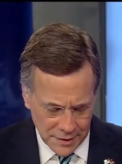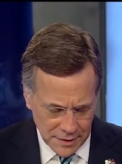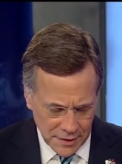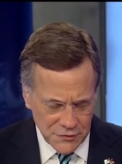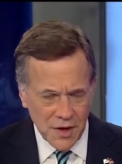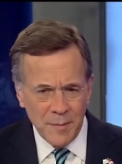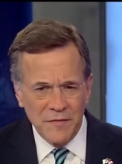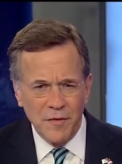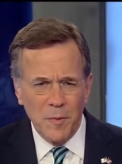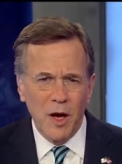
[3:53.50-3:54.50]
that is
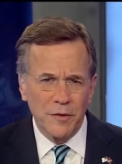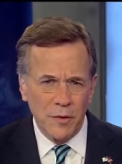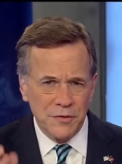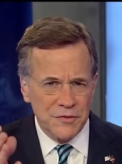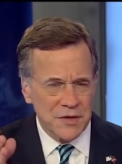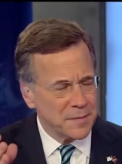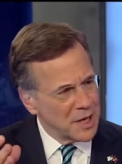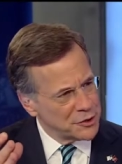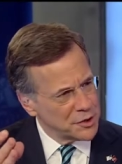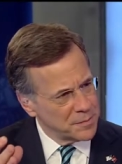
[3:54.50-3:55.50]
coming from Honduras, as I
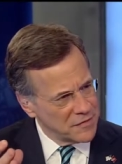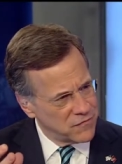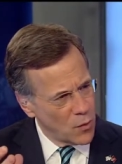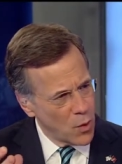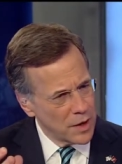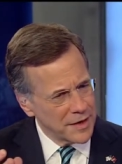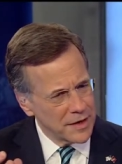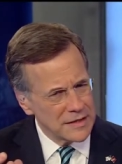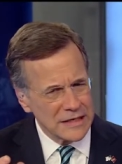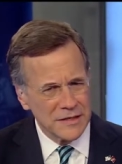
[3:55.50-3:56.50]
mentioned before,
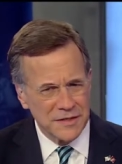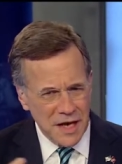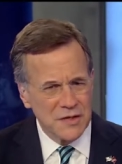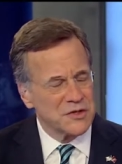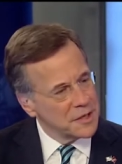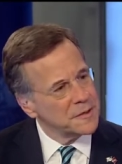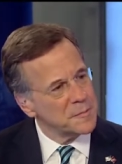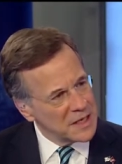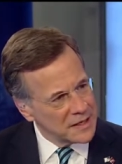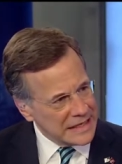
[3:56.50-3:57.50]
there, there does seem
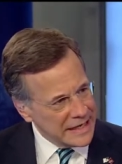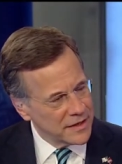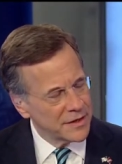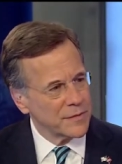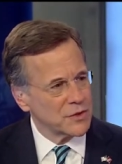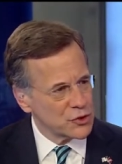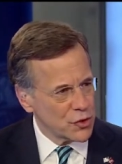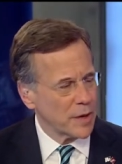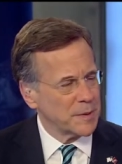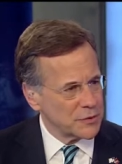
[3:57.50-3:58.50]
to be a deal that was
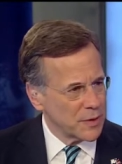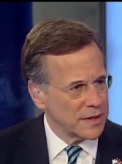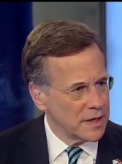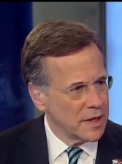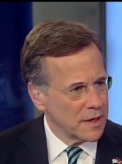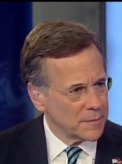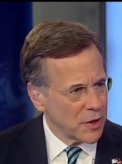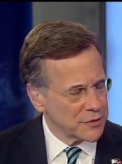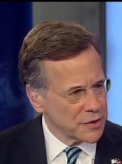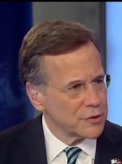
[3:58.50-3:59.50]
struck between
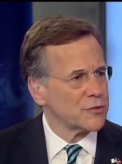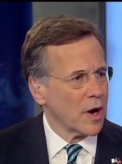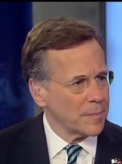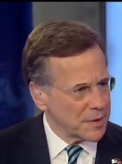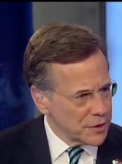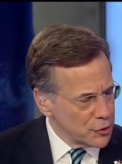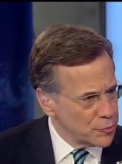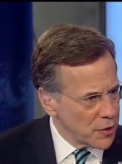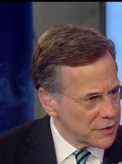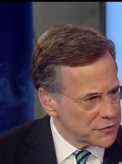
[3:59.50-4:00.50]
President Trump and the
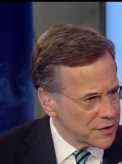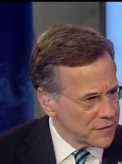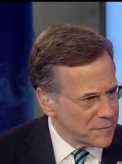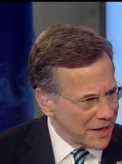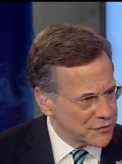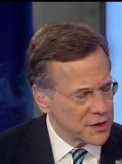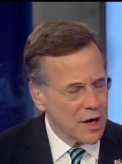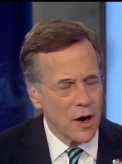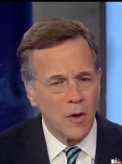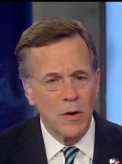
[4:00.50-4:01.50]
new president of
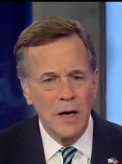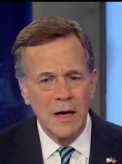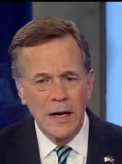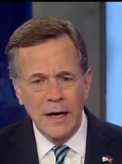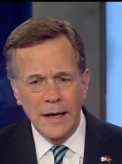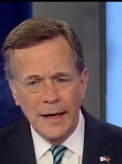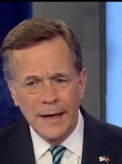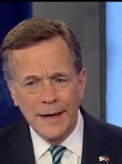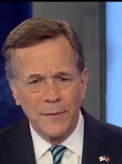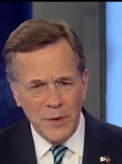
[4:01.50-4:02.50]
Mexico
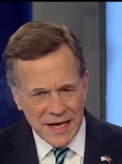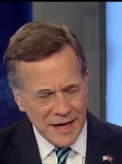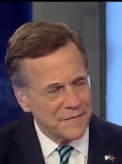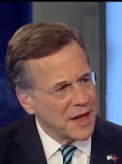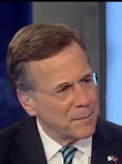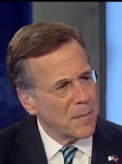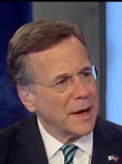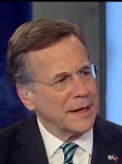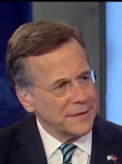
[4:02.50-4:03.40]
uh, we give them money.